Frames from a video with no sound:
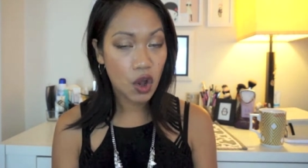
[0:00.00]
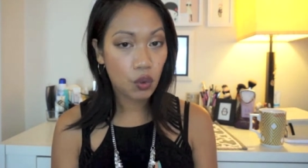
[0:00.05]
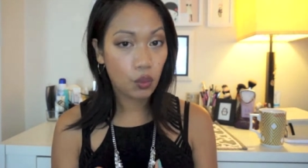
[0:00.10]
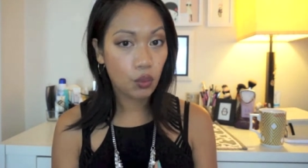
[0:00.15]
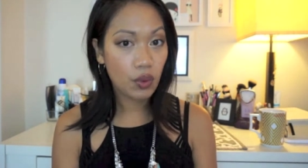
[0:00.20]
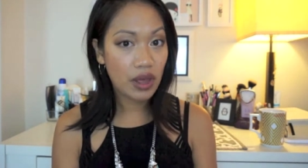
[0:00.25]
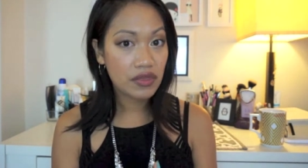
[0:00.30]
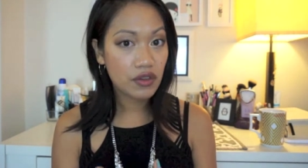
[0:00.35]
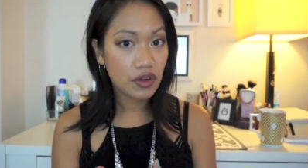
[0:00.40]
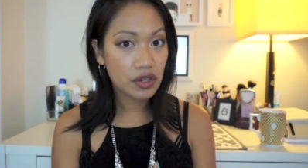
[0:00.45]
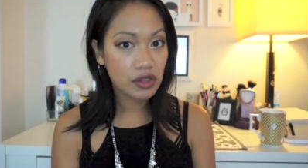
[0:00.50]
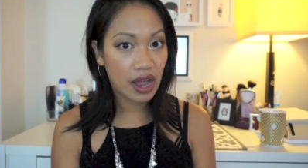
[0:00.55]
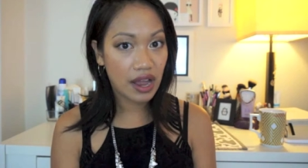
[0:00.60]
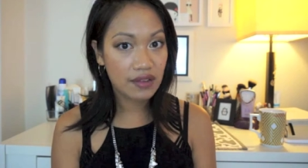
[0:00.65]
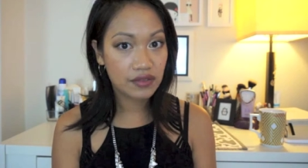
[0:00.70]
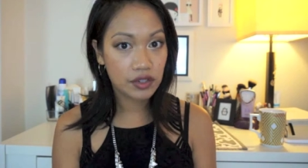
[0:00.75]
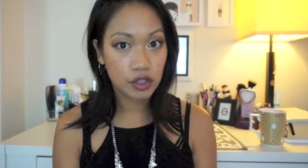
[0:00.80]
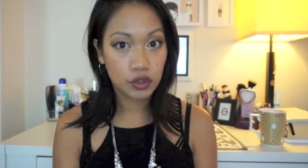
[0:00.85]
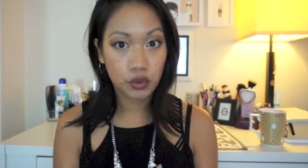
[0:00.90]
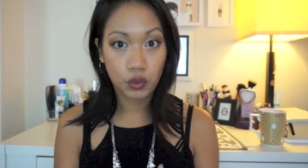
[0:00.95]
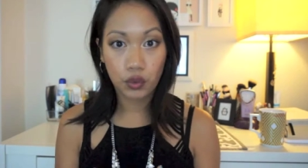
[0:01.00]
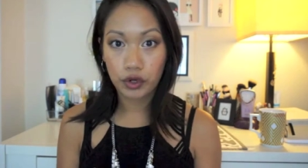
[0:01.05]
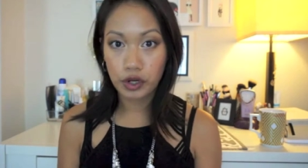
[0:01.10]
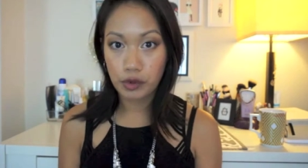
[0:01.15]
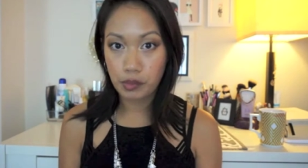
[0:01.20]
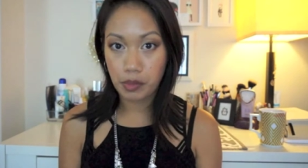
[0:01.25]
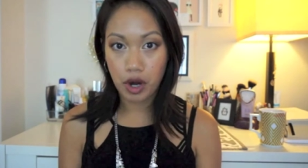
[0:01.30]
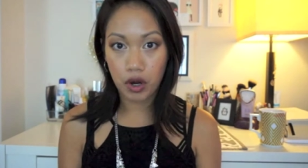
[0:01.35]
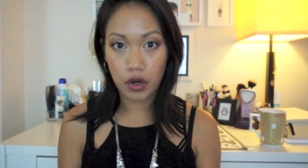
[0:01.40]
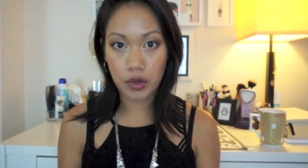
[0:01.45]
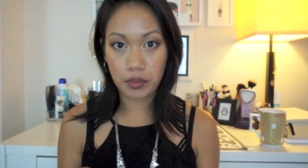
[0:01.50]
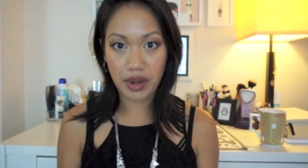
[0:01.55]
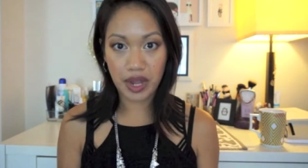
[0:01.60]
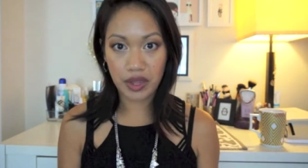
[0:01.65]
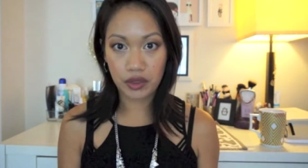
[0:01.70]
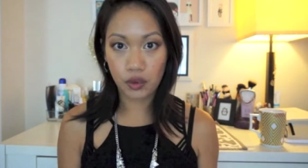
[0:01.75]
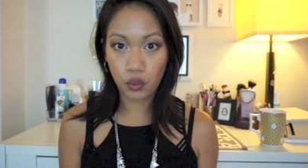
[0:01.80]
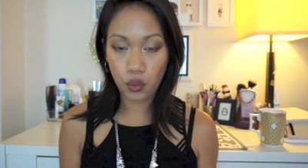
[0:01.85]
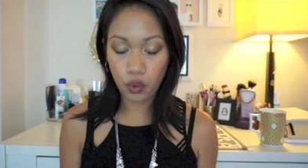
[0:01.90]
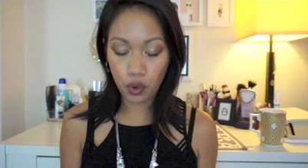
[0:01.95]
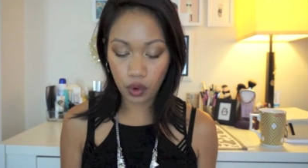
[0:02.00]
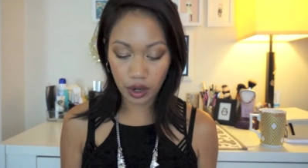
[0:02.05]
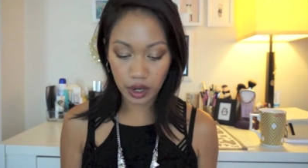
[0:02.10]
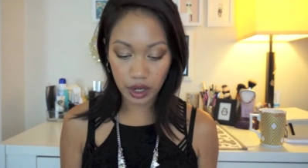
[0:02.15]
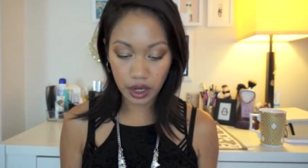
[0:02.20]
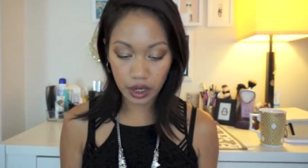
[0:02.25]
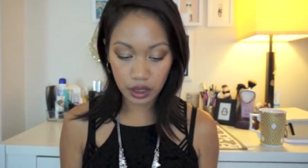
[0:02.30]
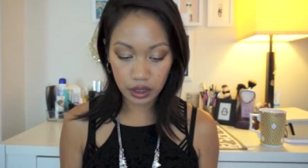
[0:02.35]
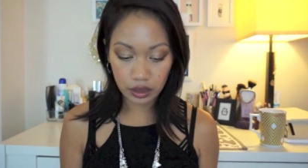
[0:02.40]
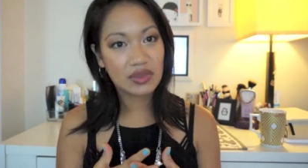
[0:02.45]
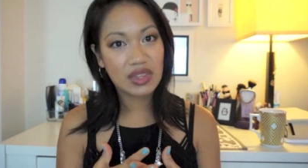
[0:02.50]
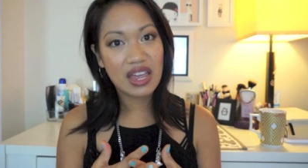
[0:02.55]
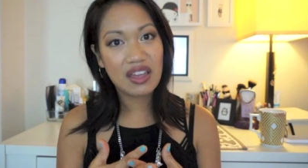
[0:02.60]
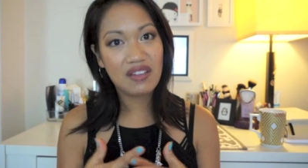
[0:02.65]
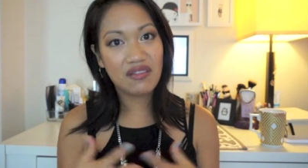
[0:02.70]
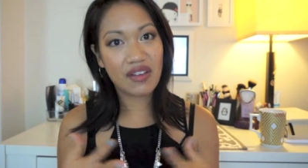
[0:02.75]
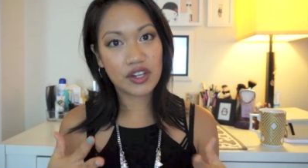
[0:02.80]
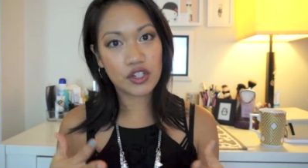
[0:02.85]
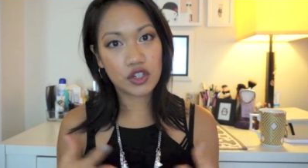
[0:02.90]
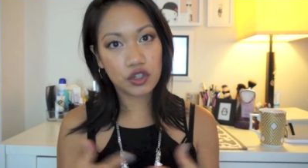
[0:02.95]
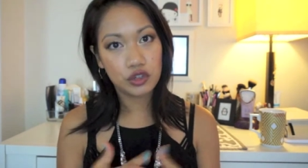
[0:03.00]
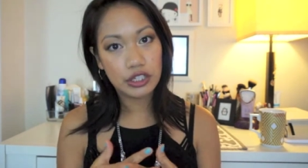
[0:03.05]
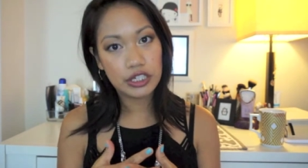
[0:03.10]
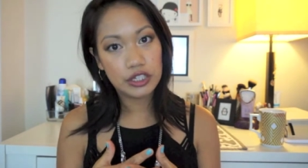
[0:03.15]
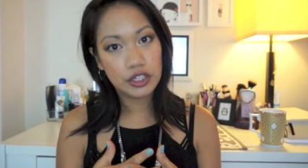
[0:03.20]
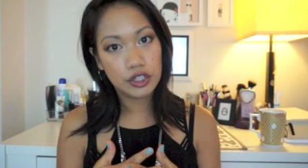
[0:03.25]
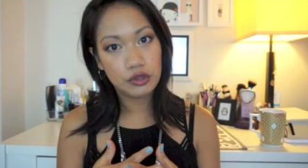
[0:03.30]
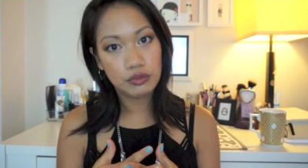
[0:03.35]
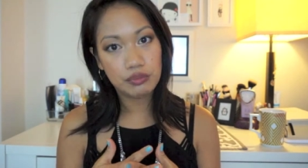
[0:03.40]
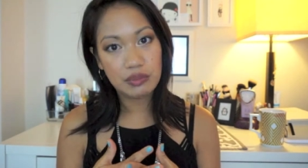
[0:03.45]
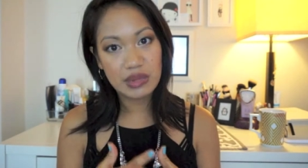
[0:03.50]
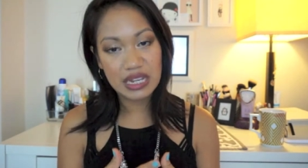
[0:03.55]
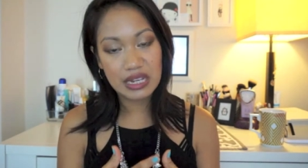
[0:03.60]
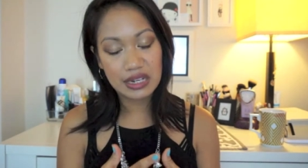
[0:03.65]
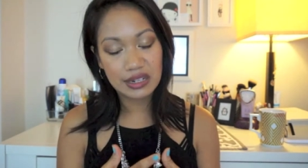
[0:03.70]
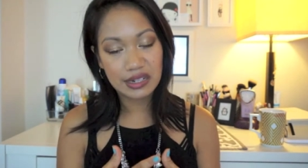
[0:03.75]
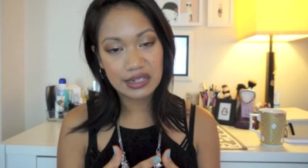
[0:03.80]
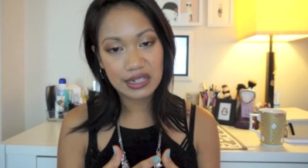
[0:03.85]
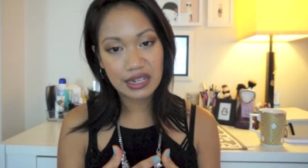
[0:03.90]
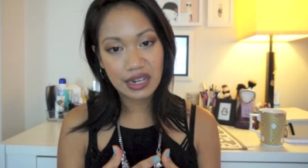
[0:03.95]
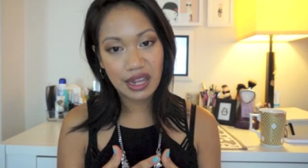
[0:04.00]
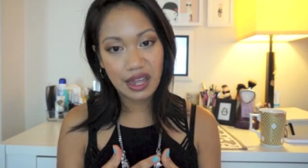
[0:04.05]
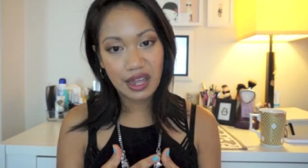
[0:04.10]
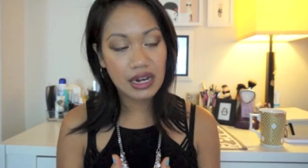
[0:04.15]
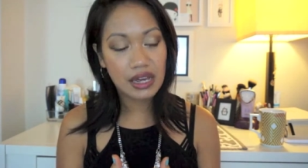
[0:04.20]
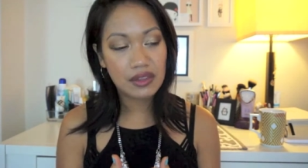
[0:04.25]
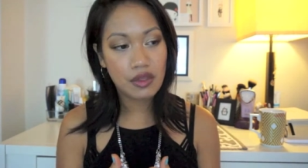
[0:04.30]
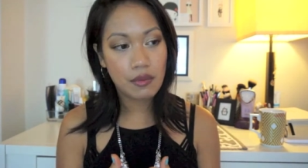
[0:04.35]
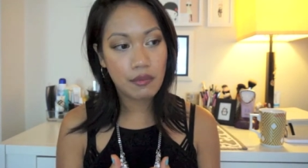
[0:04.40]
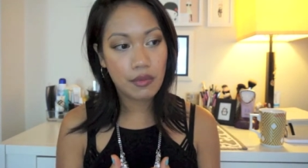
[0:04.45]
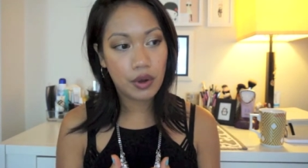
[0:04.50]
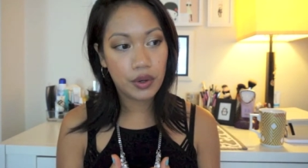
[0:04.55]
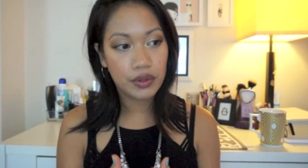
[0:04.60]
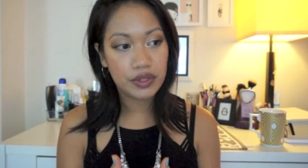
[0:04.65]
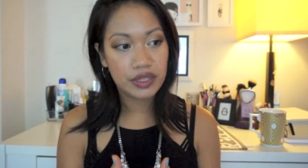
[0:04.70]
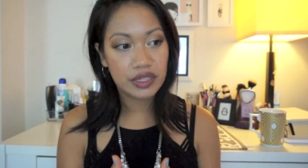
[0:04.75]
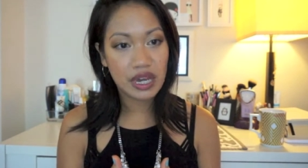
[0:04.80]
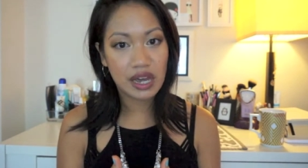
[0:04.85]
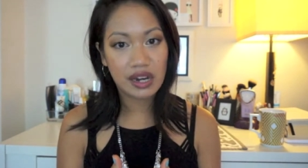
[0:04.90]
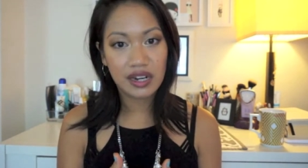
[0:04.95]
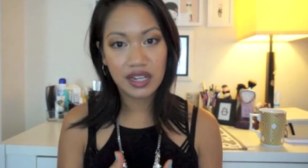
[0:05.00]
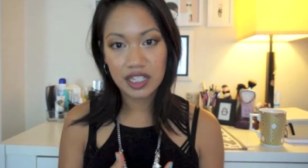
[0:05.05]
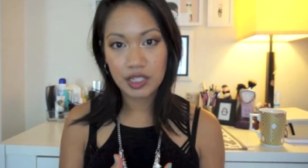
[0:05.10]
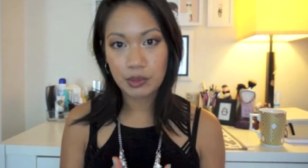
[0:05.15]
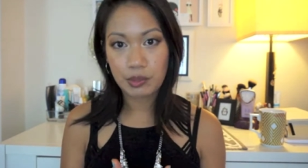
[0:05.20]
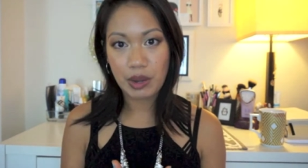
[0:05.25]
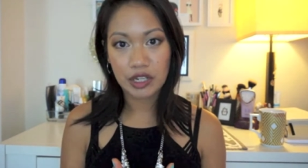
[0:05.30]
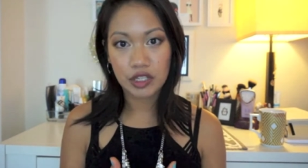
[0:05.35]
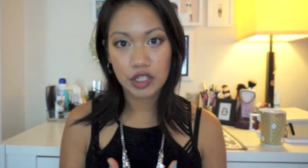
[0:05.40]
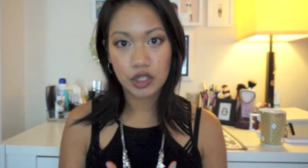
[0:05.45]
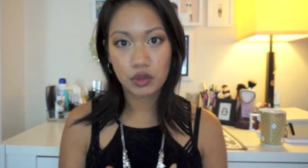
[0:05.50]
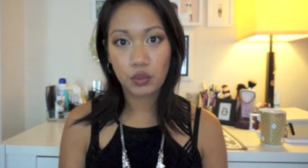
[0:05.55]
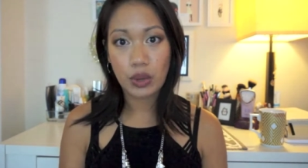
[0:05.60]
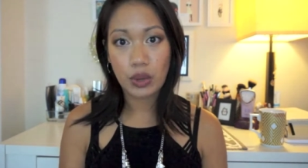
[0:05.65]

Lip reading: when their lives are torn apart by the war. They eventually do meet in the most unexpected